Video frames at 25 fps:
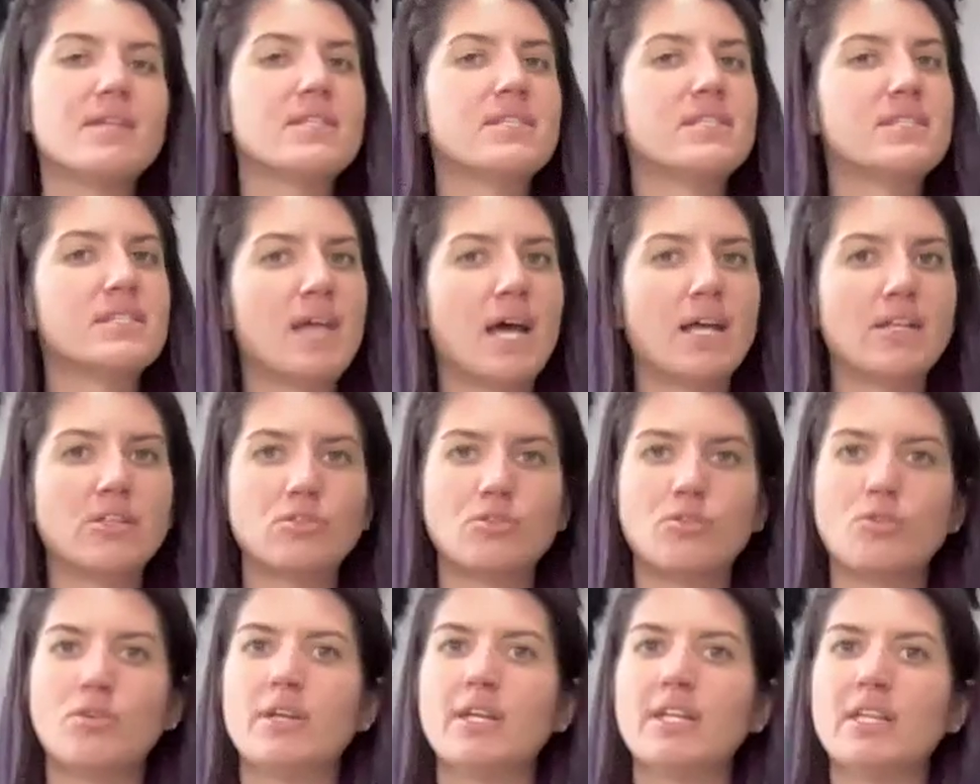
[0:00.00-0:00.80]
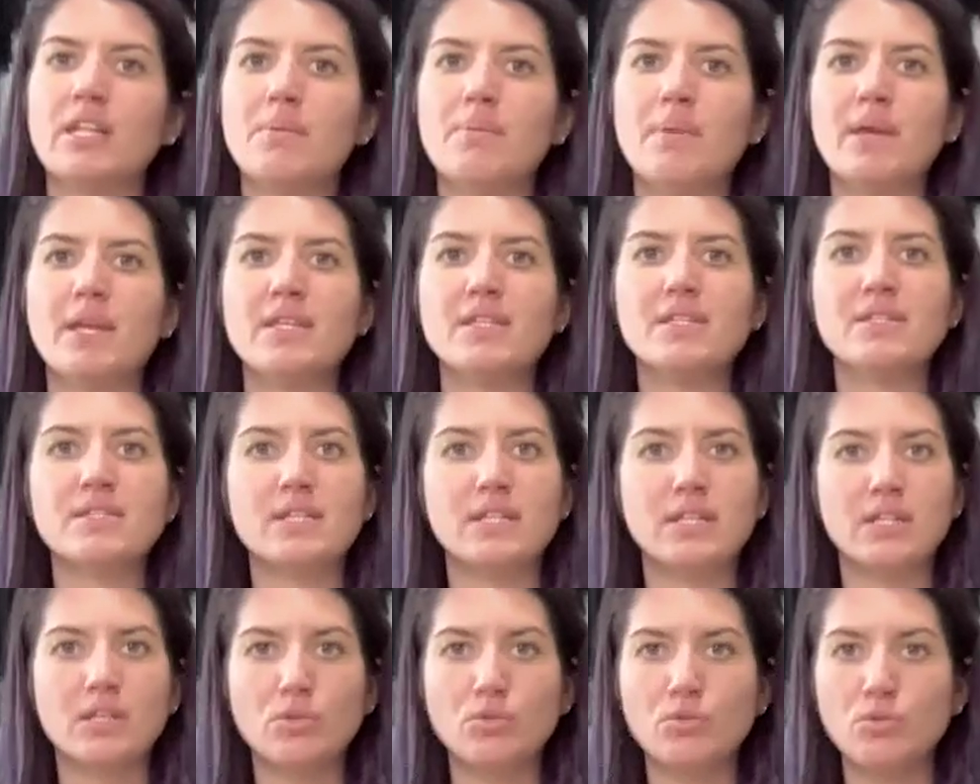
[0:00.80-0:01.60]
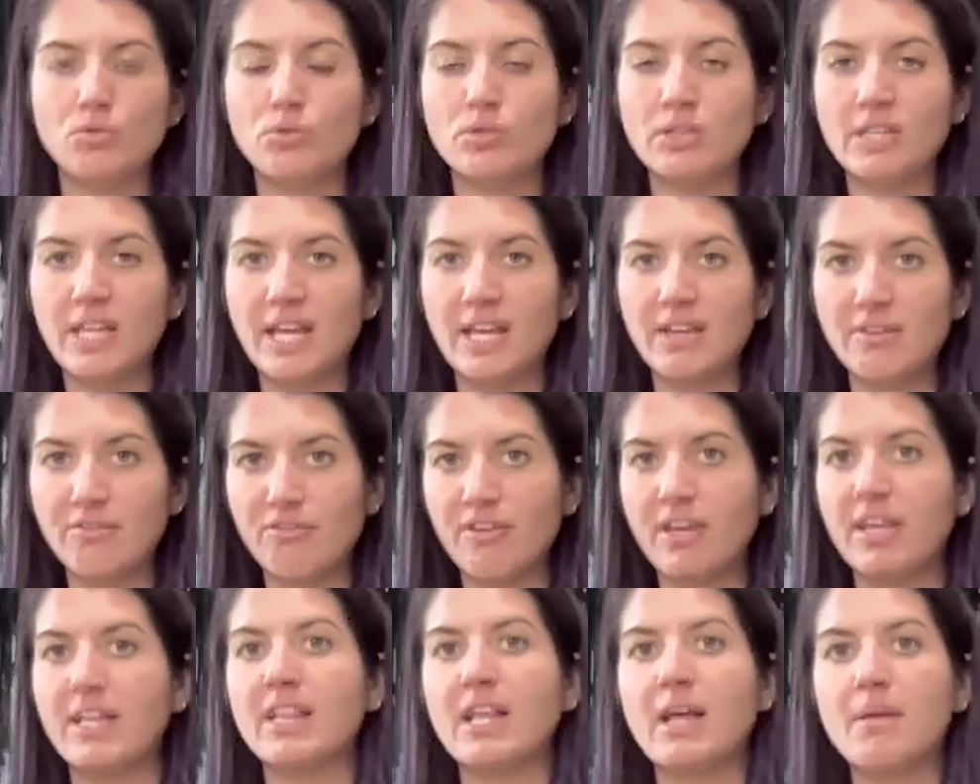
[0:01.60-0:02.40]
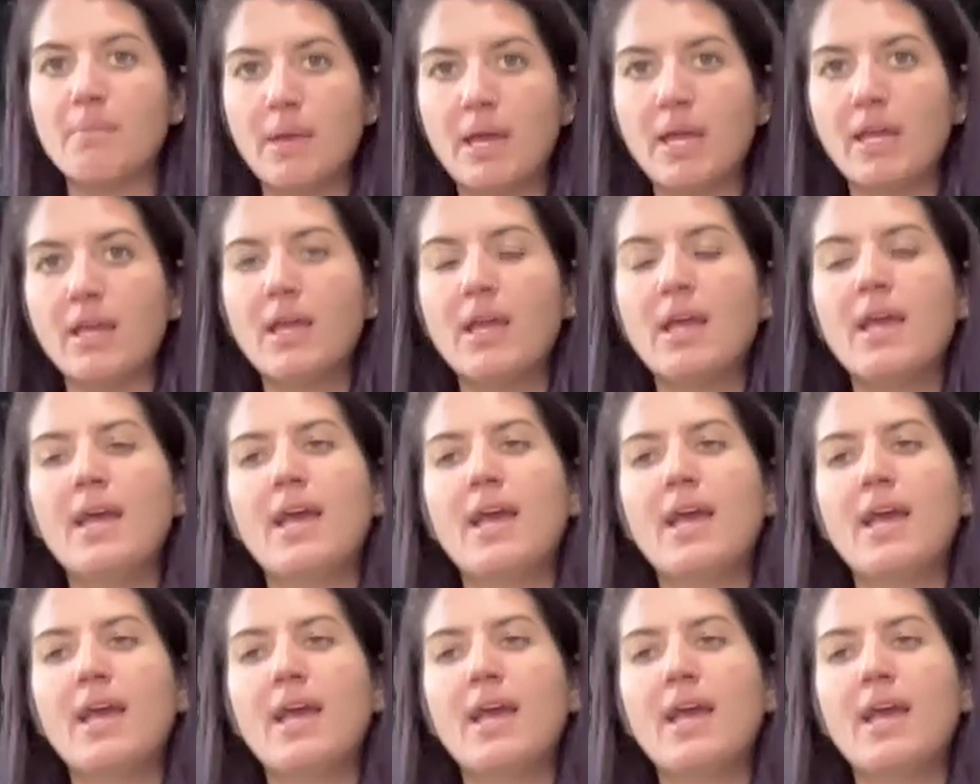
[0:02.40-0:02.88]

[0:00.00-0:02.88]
Sat Gure Name, Siri Guru Deve Name.